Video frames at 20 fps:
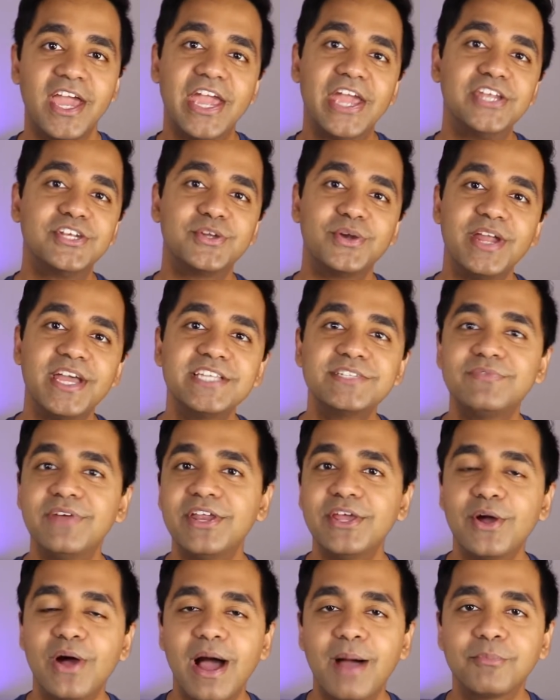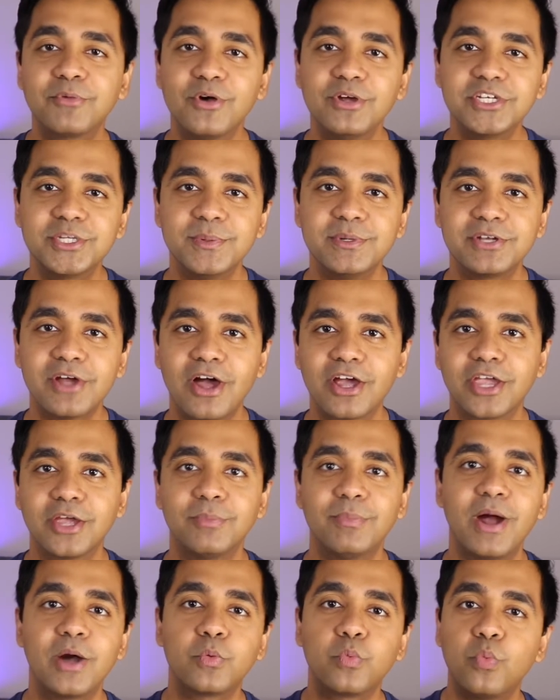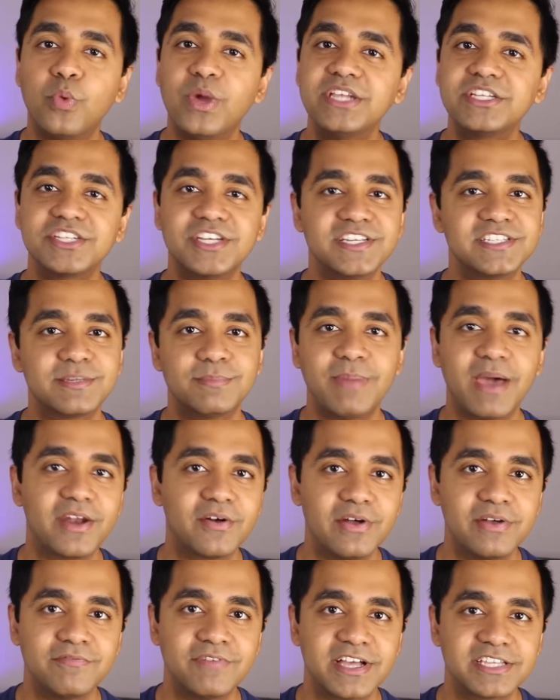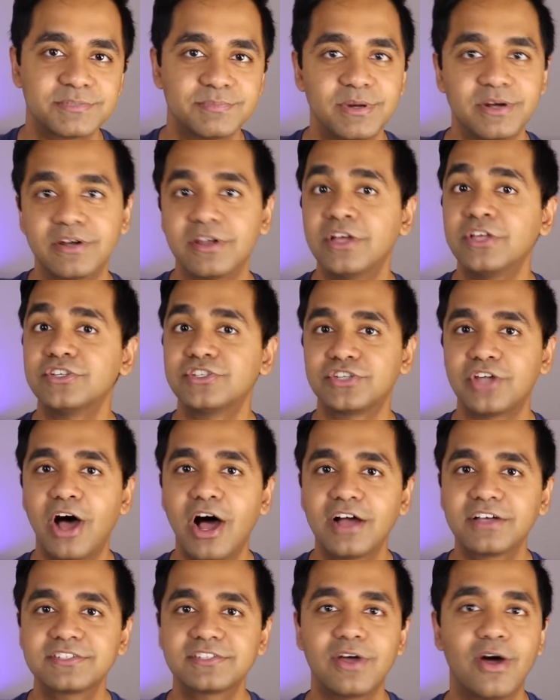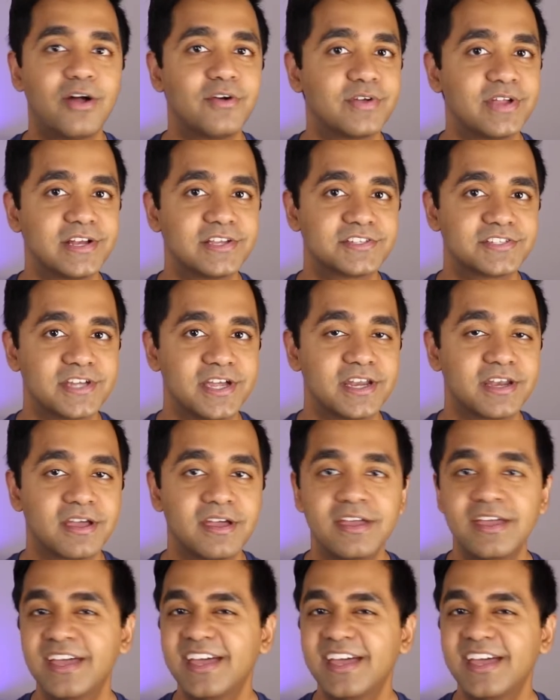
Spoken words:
In today's video, I'm going to be talking about which is a better investment, stocks or real estate.